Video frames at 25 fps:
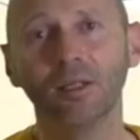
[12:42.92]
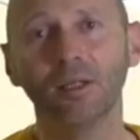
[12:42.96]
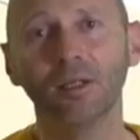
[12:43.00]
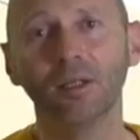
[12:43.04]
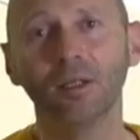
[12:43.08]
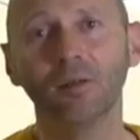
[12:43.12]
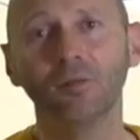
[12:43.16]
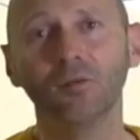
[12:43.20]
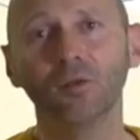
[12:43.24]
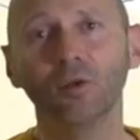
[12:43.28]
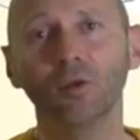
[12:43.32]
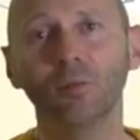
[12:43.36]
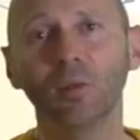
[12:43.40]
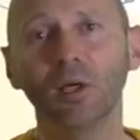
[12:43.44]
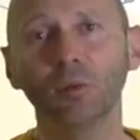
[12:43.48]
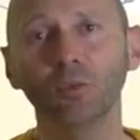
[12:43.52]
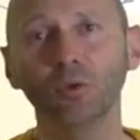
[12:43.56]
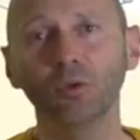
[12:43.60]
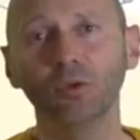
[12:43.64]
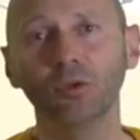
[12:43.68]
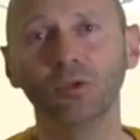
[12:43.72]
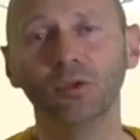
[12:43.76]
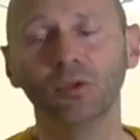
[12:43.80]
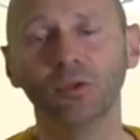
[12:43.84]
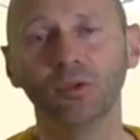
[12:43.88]
of the
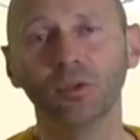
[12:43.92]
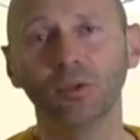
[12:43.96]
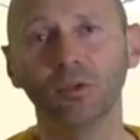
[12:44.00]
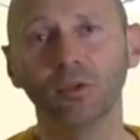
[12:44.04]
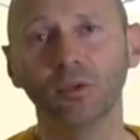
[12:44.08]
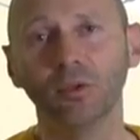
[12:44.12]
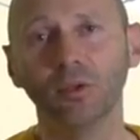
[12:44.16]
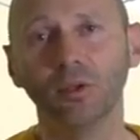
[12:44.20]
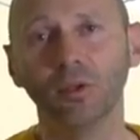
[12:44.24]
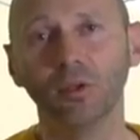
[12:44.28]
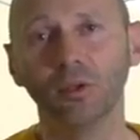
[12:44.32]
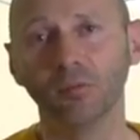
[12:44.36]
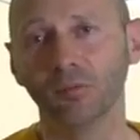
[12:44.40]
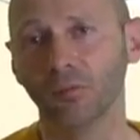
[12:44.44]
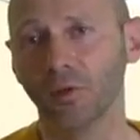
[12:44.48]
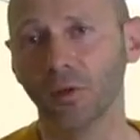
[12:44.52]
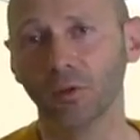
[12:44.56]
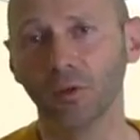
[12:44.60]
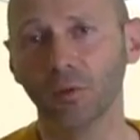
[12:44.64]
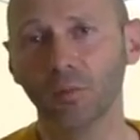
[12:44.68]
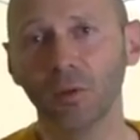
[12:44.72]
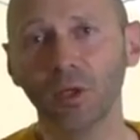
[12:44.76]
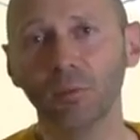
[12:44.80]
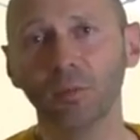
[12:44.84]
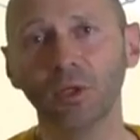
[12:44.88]
mammoth, and for
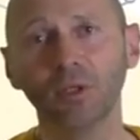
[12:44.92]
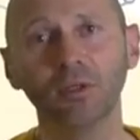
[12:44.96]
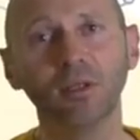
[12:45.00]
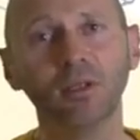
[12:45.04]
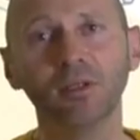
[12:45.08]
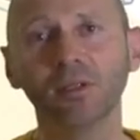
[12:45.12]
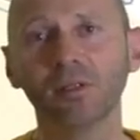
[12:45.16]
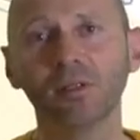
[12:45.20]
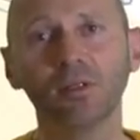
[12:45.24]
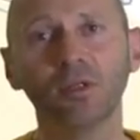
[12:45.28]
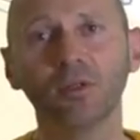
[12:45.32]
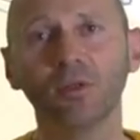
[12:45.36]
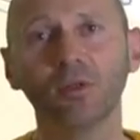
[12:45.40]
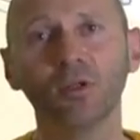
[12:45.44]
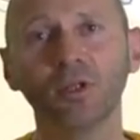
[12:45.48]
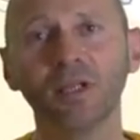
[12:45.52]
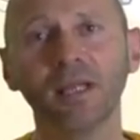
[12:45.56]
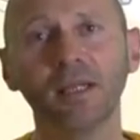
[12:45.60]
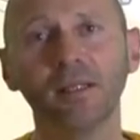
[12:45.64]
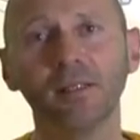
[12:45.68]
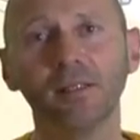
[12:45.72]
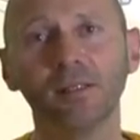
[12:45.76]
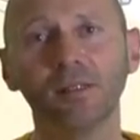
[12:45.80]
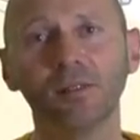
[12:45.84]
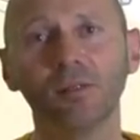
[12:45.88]
the moment it's not the
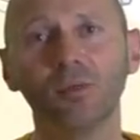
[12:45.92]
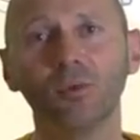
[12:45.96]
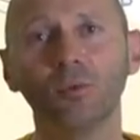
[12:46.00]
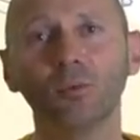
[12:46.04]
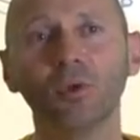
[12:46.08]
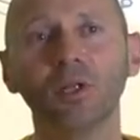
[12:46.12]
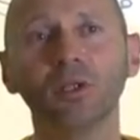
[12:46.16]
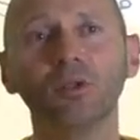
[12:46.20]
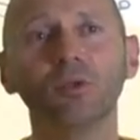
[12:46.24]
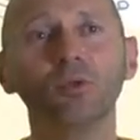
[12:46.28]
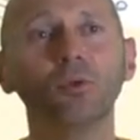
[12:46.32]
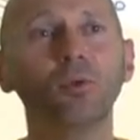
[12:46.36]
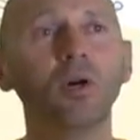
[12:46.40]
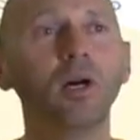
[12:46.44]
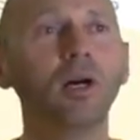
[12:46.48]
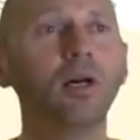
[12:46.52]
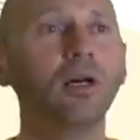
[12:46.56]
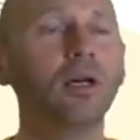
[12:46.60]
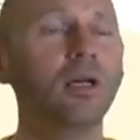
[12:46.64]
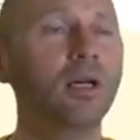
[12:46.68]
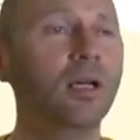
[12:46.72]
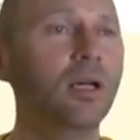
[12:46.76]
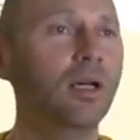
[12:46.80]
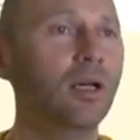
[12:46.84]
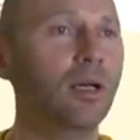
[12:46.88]
case. So when you
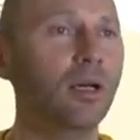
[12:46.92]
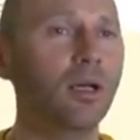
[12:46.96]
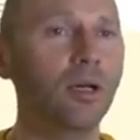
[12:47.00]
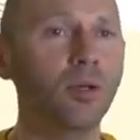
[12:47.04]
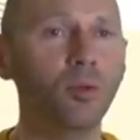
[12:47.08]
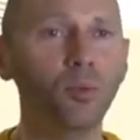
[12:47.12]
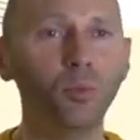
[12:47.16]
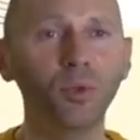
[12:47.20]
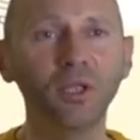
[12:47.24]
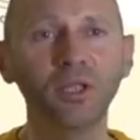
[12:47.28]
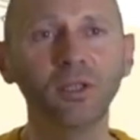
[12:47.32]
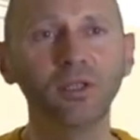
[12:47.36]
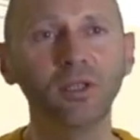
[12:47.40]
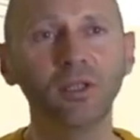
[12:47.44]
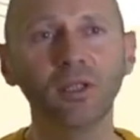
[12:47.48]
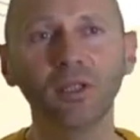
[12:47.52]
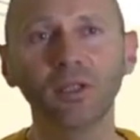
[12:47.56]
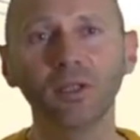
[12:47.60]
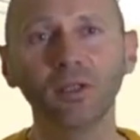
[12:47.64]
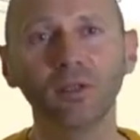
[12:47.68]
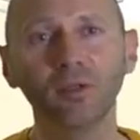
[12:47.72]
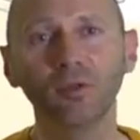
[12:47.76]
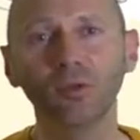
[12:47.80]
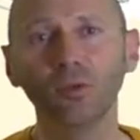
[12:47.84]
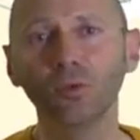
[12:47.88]
are
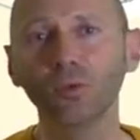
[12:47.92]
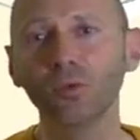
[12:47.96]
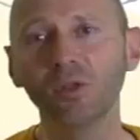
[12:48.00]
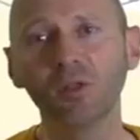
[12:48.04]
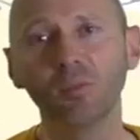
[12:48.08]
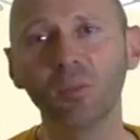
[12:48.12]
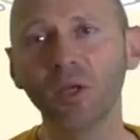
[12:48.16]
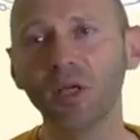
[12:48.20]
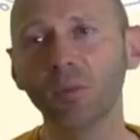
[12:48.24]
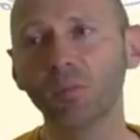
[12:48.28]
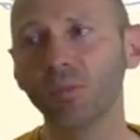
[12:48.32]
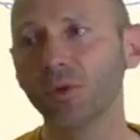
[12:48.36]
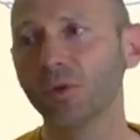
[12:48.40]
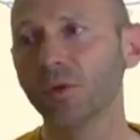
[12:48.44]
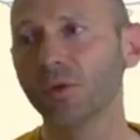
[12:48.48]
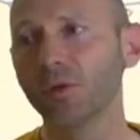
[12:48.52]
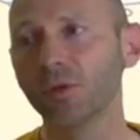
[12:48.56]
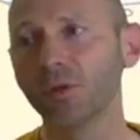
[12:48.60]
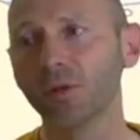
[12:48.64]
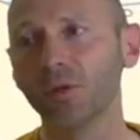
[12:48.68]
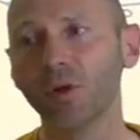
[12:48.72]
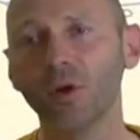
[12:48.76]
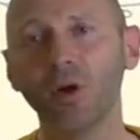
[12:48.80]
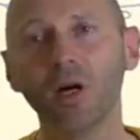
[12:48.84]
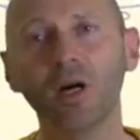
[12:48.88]
reading
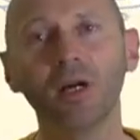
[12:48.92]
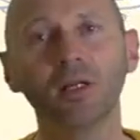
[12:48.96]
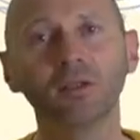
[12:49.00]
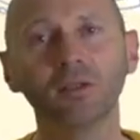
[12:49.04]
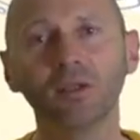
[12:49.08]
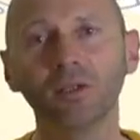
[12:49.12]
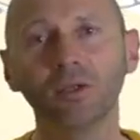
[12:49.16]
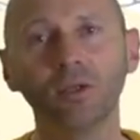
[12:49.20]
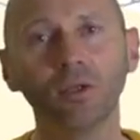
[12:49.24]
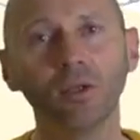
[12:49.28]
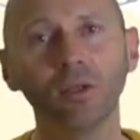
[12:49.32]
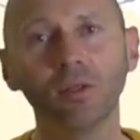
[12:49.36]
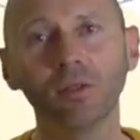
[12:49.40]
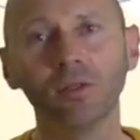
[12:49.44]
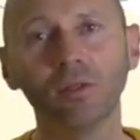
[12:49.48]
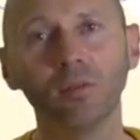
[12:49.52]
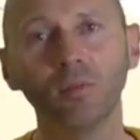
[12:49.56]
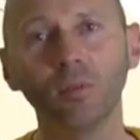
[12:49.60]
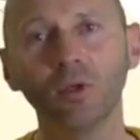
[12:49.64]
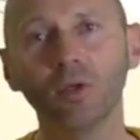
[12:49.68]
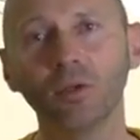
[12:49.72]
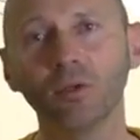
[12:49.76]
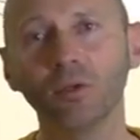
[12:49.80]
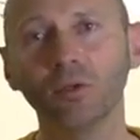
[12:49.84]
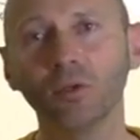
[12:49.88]
newspapers or articles
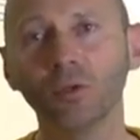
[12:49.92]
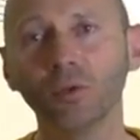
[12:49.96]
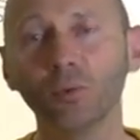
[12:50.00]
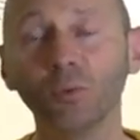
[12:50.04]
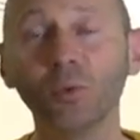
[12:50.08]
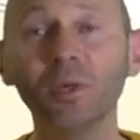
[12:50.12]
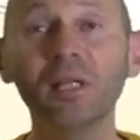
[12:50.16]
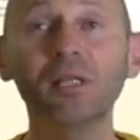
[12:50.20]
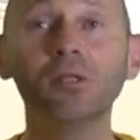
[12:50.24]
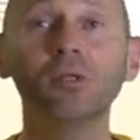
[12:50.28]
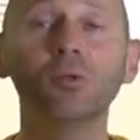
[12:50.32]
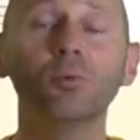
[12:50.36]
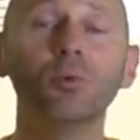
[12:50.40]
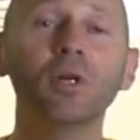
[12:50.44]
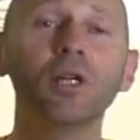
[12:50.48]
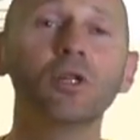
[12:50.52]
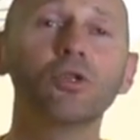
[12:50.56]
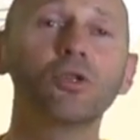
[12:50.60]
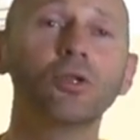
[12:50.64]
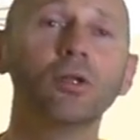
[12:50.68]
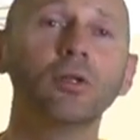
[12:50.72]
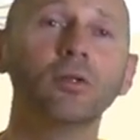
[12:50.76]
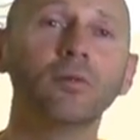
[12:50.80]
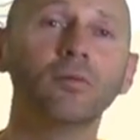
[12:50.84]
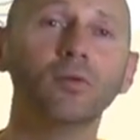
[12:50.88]
about the
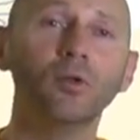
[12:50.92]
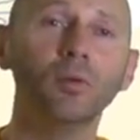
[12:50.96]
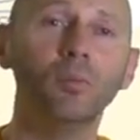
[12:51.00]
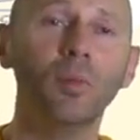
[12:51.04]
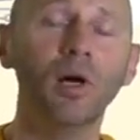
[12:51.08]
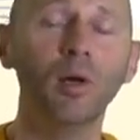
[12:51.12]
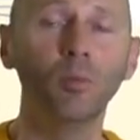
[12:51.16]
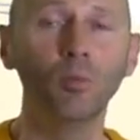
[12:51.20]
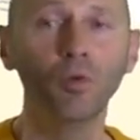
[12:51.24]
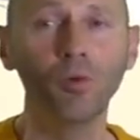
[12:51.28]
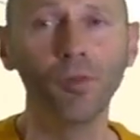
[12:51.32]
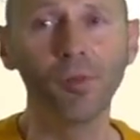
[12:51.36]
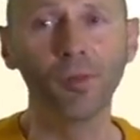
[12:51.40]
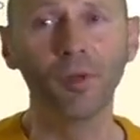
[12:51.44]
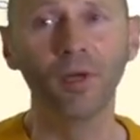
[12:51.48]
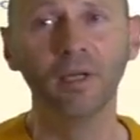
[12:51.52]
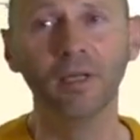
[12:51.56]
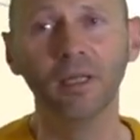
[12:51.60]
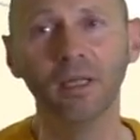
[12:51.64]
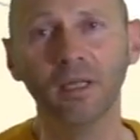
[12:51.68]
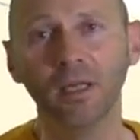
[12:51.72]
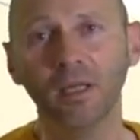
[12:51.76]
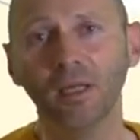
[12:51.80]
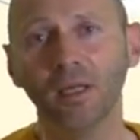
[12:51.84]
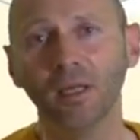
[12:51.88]
resurrection of the mammoth,
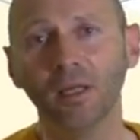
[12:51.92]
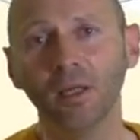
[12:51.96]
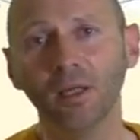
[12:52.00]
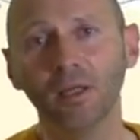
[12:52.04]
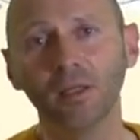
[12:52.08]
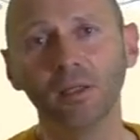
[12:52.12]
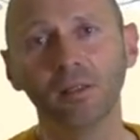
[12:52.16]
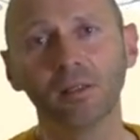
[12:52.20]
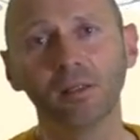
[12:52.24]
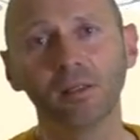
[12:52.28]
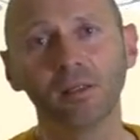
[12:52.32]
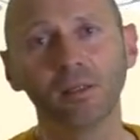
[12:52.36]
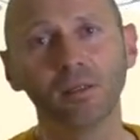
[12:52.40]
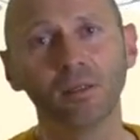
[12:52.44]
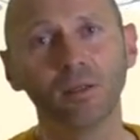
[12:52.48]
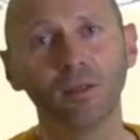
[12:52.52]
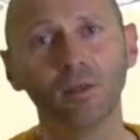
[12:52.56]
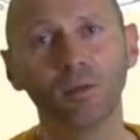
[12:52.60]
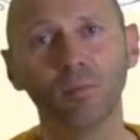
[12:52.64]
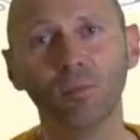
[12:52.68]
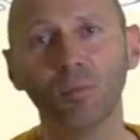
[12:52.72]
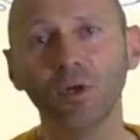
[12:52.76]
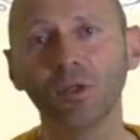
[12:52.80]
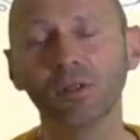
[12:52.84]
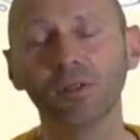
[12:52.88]
it's
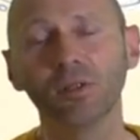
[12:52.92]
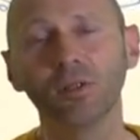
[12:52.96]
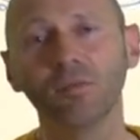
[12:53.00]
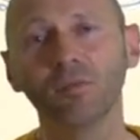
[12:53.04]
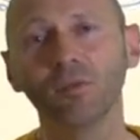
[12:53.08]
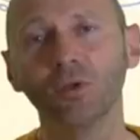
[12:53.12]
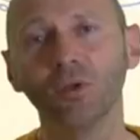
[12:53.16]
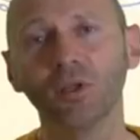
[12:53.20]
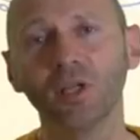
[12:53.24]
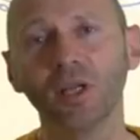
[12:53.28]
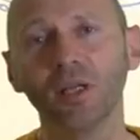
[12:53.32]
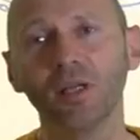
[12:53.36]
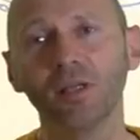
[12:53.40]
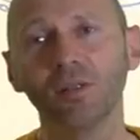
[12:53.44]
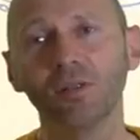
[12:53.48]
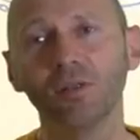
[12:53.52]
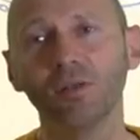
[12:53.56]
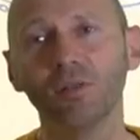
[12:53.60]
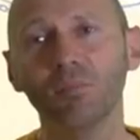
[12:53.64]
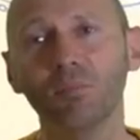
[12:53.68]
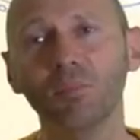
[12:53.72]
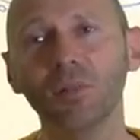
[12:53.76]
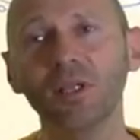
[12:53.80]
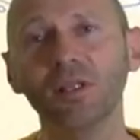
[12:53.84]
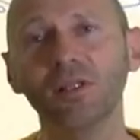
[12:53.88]
most of the case
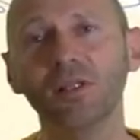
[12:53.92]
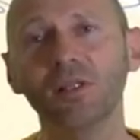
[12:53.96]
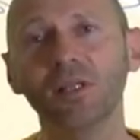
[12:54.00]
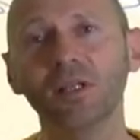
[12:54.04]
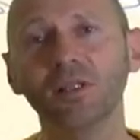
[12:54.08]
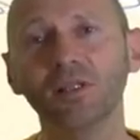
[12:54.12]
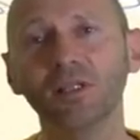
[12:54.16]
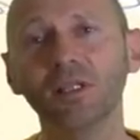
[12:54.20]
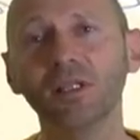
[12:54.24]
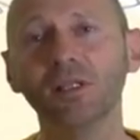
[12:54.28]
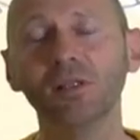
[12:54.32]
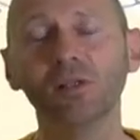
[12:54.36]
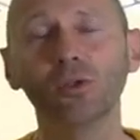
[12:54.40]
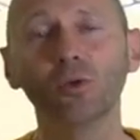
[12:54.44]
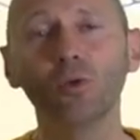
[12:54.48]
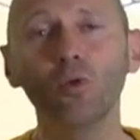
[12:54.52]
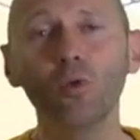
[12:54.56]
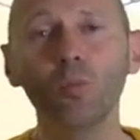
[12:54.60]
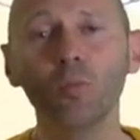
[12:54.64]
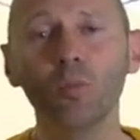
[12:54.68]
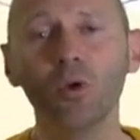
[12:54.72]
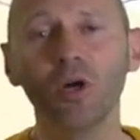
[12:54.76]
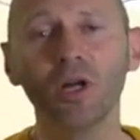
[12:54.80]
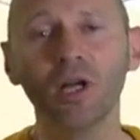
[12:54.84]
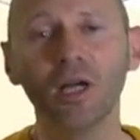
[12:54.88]
a mediatic
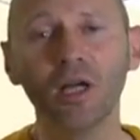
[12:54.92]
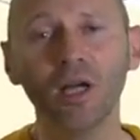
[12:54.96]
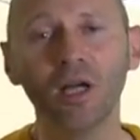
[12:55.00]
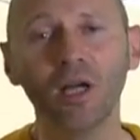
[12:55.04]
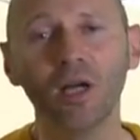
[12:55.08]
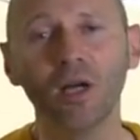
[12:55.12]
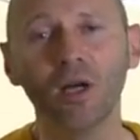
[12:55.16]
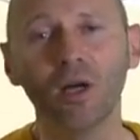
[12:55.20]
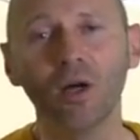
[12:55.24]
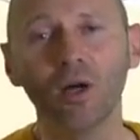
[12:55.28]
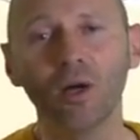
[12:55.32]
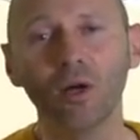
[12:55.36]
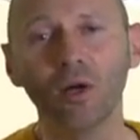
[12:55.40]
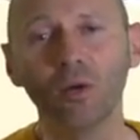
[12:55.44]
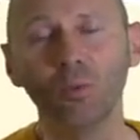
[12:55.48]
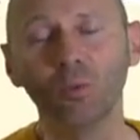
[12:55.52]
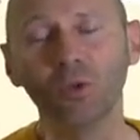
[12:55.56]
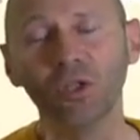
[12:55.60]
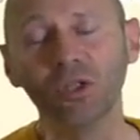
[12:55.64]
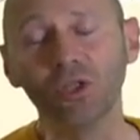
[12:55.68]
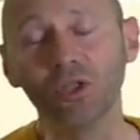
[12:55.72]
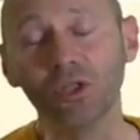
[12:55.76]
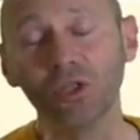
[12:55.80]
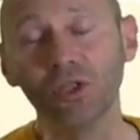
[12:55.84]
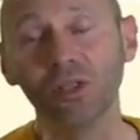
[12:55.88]
scoop,
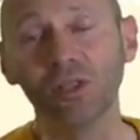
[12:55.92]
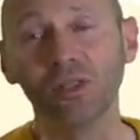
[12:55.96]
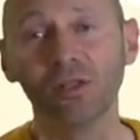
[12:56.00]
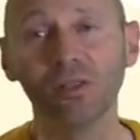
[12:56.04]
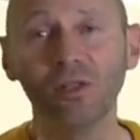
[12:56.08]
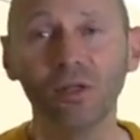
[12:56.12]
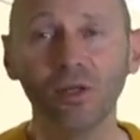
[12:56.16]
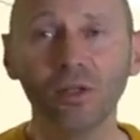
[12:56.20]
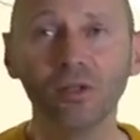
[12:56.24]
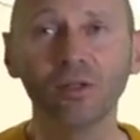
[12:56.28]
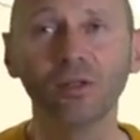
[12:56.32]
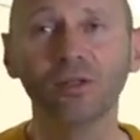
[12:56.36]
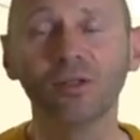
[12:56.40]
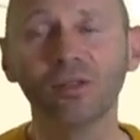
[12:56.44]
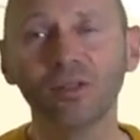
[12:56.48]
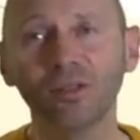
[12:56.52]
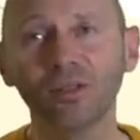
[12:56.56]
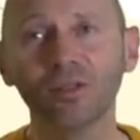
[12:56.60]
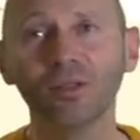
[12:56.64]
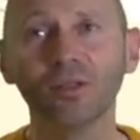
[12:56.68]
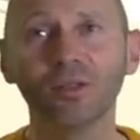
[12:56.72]
which is not